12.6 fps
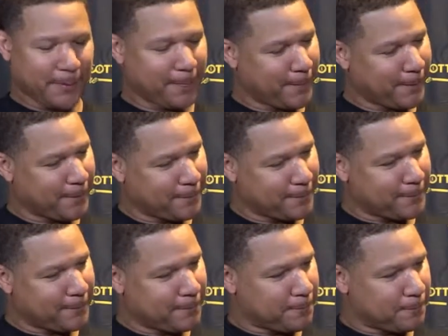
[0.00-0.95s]

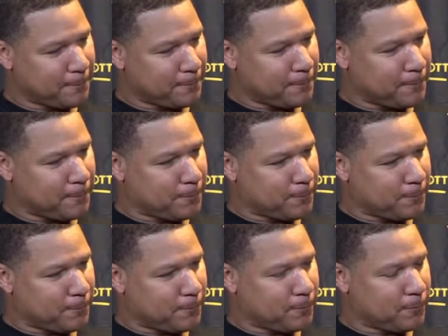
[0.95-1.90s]

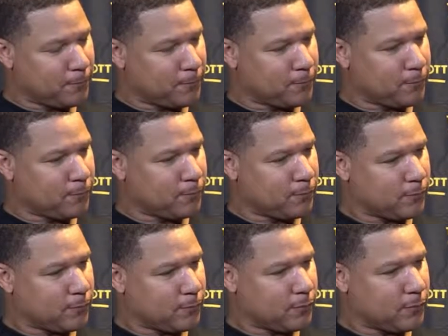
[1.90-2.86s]

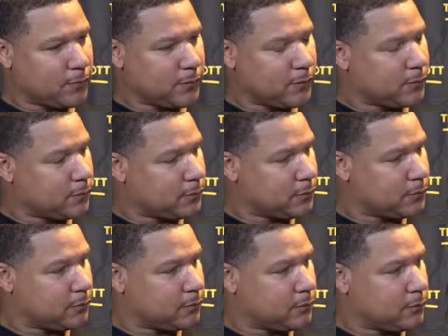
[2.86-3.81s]

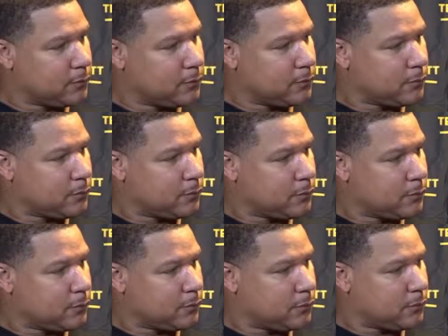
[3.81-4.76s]

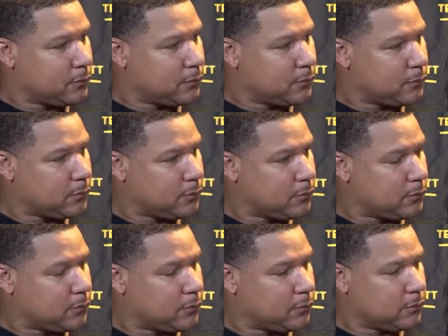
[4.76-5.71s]

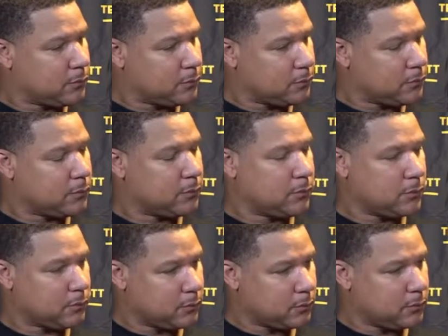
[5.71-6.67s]

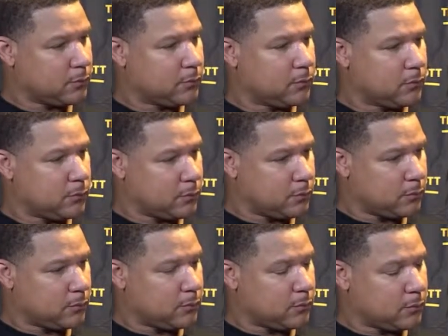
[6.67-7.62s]

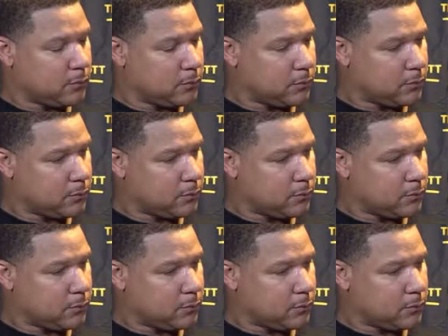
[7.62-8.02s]
[no speech]